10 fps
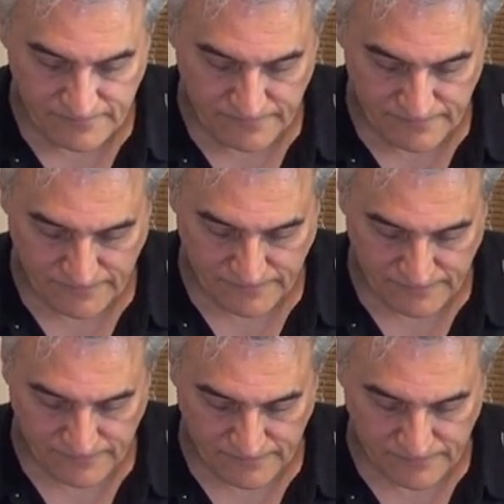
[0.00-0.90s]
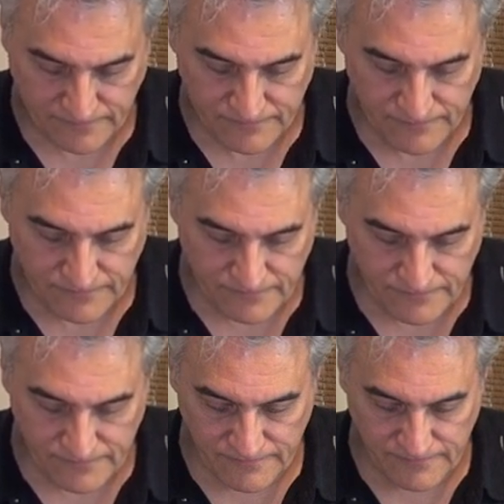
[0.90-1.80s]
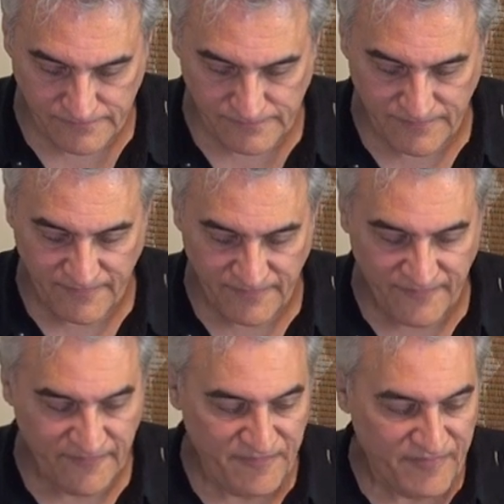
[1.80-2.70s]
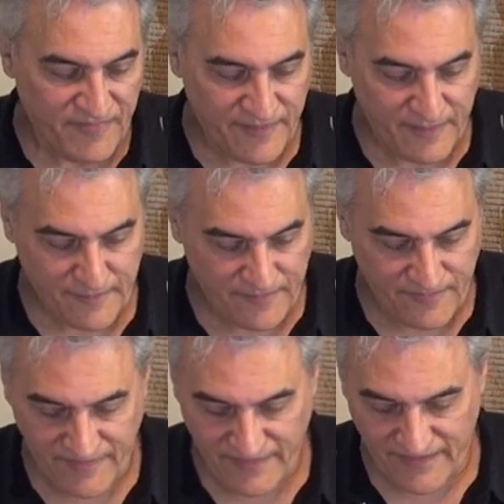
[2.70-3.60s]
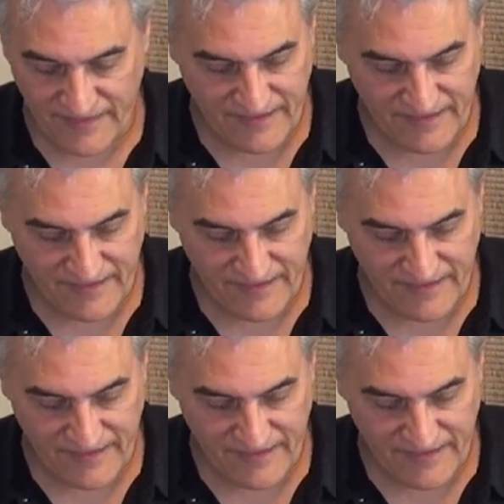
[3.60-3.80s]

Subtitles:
[no speech]